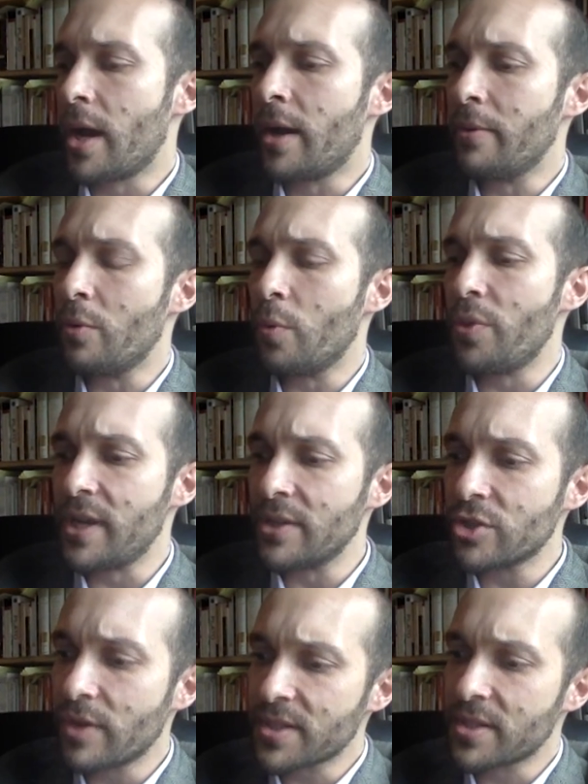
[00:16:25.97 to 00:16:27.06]
Uh, the
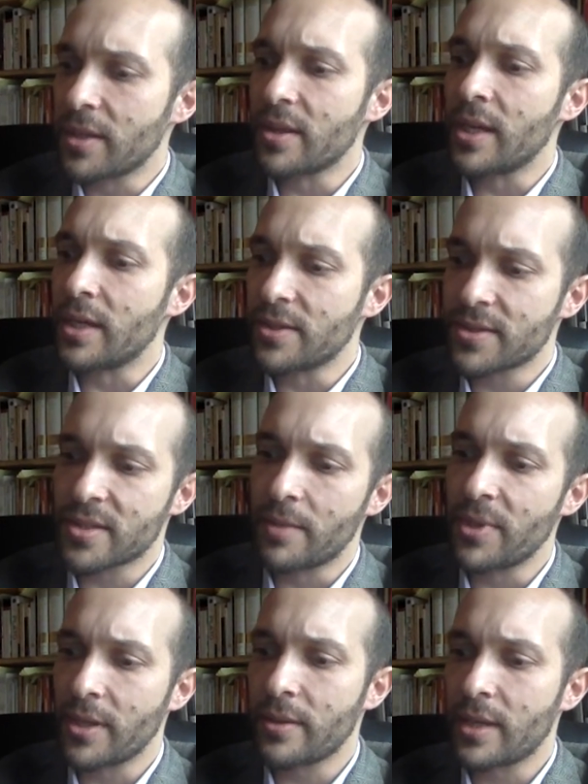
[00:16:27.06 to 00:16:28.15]
interesting thing, and this is
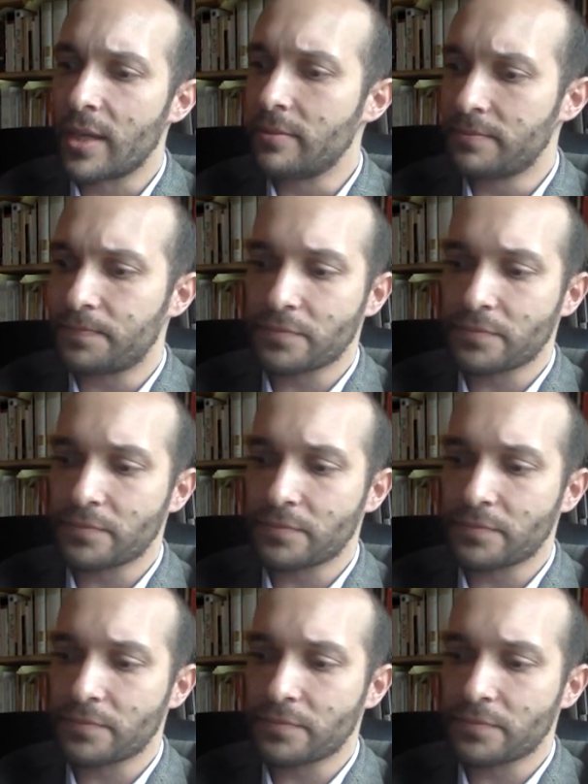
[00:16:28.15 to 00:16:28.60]
something that